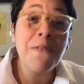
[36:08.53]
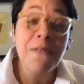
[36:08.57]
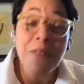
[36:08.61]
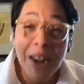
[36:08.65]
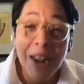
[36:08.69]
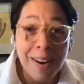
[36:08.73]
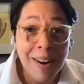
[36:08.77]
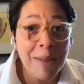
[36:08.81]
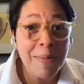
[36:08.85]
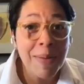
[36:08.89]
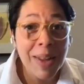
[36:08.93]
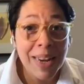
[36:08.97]

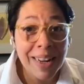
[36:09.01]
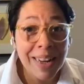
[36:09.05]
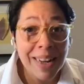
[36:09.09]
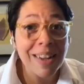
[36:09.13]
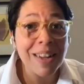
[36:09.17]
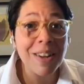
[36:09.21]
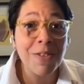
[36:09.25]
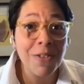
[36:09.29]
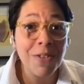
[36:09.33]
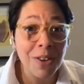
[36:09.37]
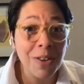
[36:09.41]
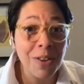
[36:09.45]
very many
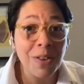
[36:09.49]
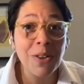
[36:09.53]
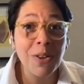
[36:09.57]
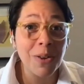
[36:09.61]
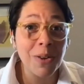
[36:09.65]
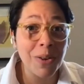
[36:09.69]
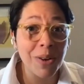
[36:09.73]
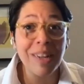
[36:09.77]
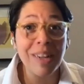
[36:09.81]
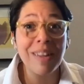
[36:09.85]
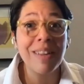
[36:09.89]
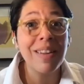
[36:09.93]
different
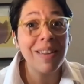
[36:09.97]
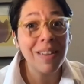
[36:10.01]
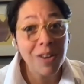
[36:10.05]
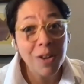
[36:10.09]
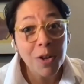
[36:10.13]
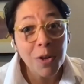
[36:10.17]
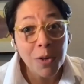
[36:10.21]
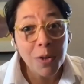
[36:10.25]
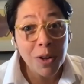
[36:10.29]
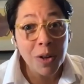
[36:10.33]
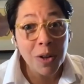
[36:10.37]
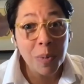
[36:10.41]
stories in
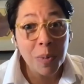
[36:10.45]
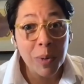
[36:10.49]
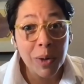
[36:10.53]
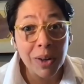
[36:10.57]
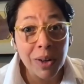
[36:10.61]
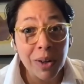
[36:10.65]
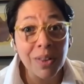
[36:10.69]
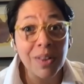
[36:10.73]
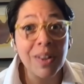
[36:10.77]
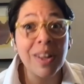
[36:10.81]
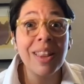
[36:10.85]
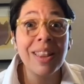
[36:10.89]
children's
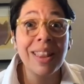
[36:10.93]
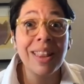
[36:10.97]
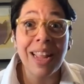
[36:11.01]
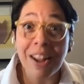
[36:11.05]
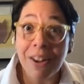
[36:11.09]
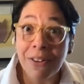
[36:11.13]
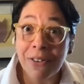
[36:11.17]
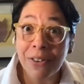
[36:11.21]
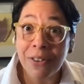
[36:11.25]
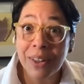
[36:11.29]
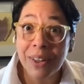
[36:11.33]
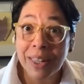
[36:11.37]
books,
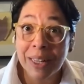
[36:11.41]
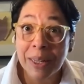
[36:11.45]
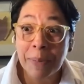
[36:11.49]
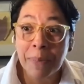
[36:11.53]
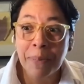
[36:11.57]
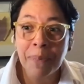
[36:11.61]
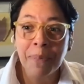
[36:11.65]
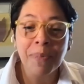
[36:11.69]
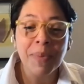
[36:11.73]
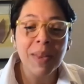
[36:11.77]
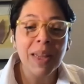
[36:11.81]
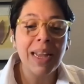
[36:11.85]
thankfully.